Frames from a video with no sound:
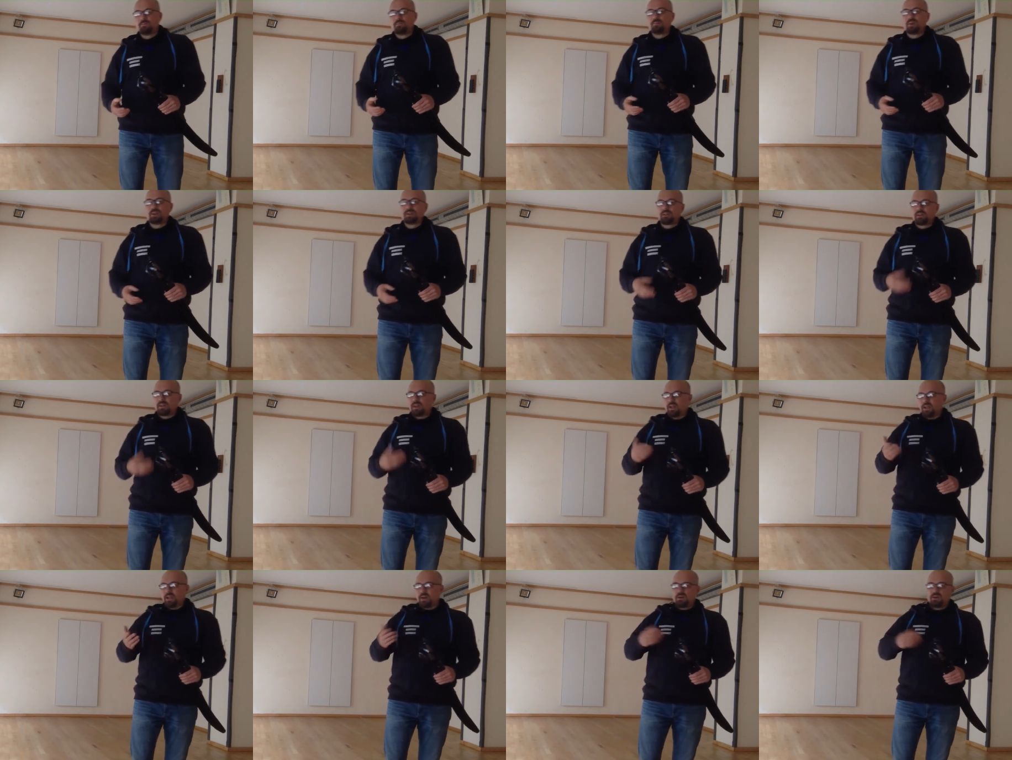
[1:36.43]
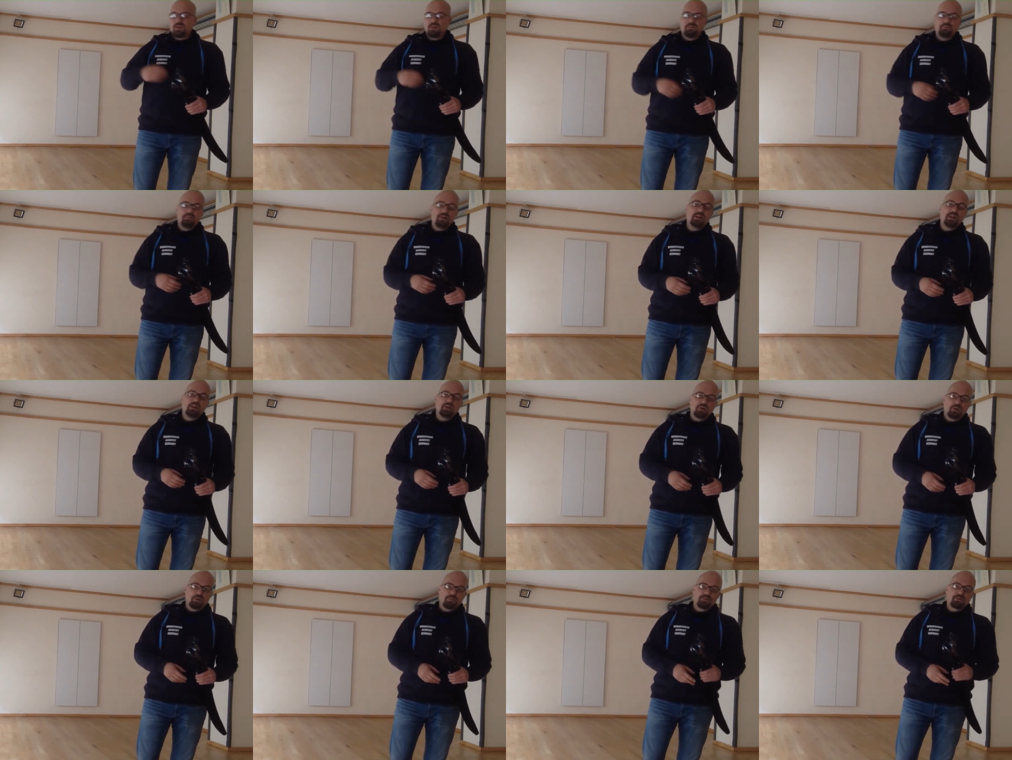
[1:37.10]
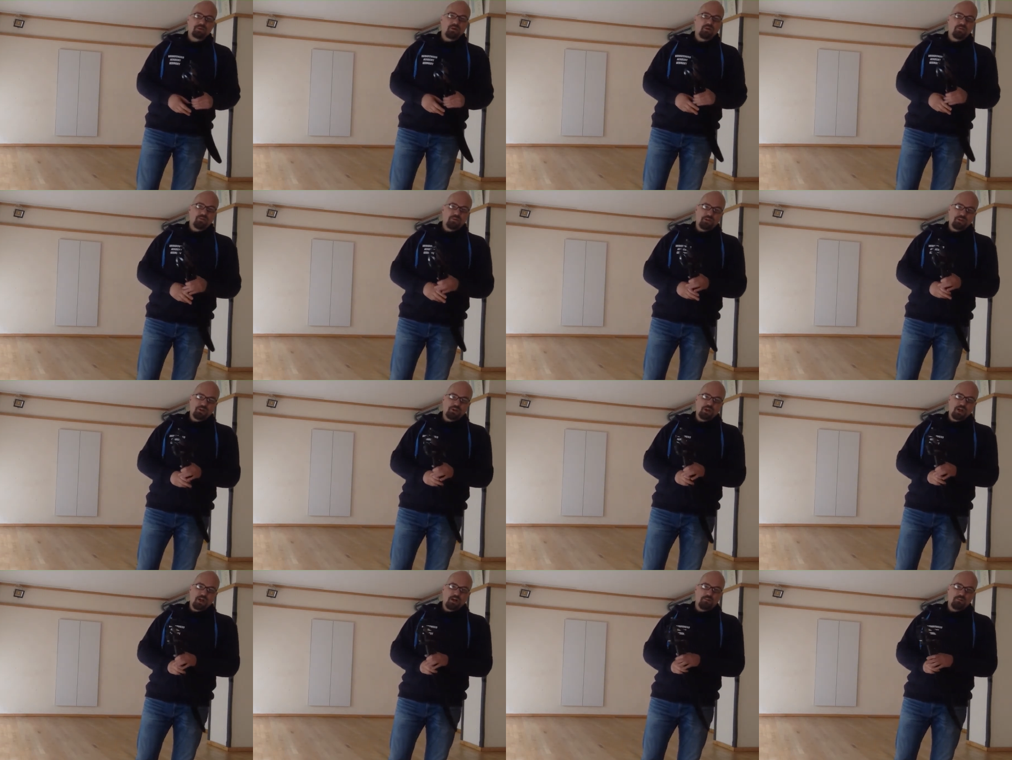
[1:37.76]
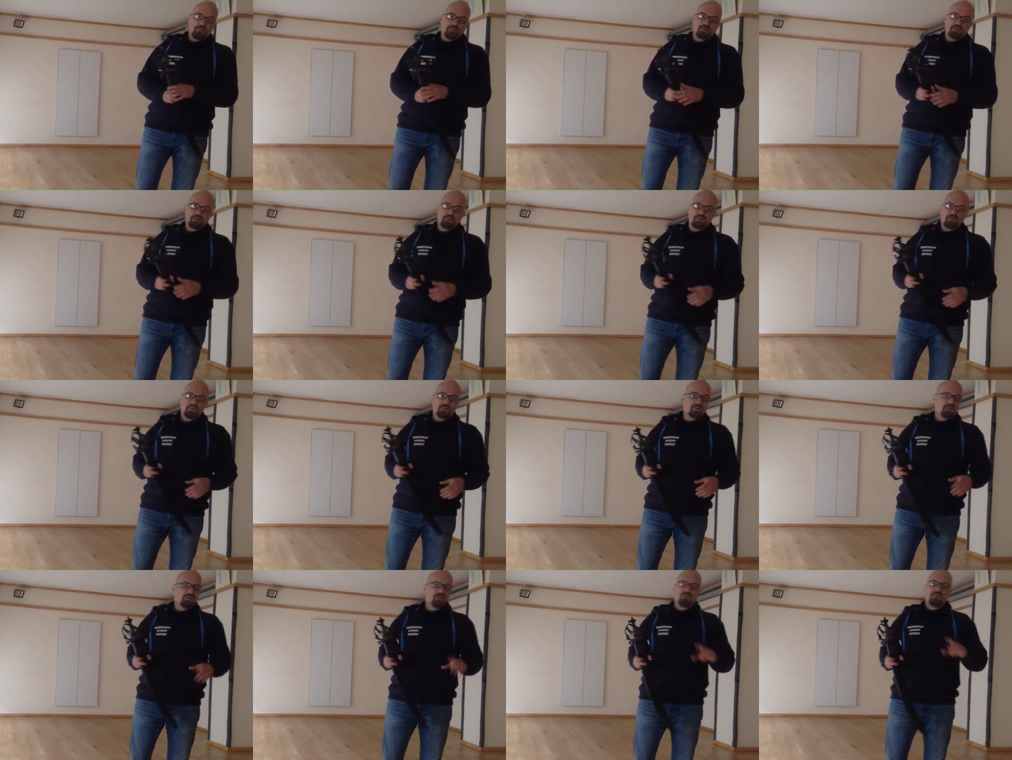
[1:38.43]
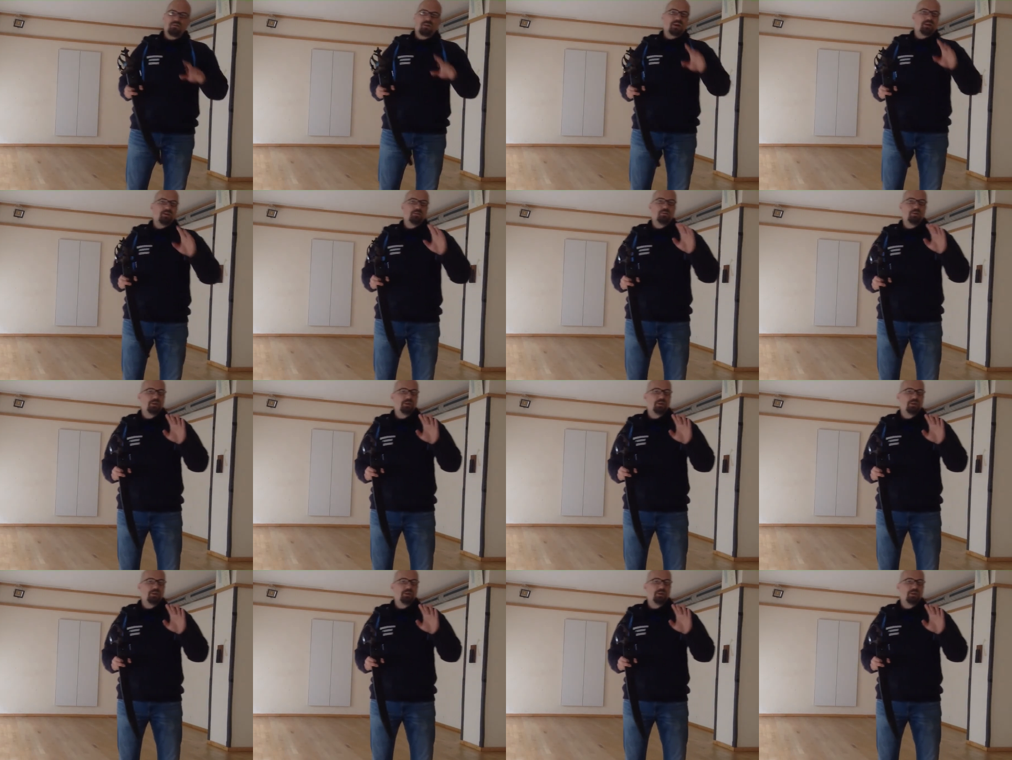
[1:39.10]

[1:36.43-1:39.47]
But they many shops offer sharpened service, and you find